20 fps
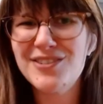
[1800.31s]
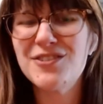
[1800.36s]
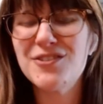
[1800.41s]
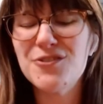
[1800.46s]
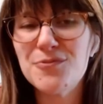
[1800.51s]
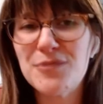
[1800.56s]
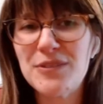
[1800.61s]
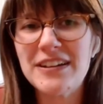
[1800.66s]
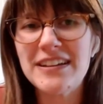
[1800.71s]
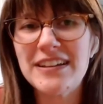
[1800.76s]

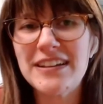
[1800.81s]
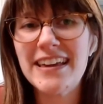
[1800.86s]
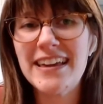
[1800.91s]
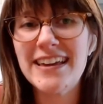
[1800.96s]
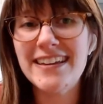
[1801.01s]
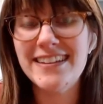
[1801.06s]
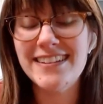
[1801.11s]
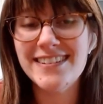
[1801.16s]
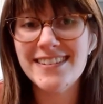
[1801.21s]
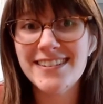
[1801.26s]
super
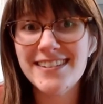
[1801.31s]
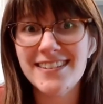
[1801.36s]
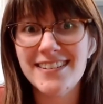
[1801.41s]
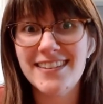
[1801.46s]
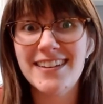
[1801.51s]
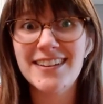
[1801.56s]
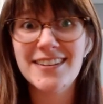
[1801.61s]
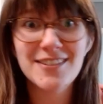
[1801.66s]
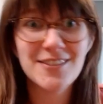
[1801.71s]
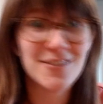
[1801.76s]
engaged,
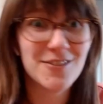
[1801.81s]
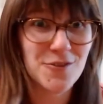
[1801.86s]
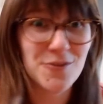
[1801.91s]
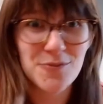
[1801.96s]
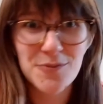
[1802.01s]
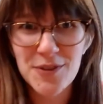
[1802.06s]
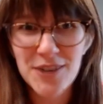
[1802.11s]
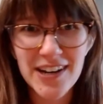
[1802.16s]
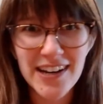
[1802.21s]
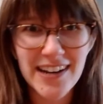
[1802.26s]

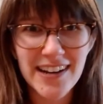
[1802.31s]
super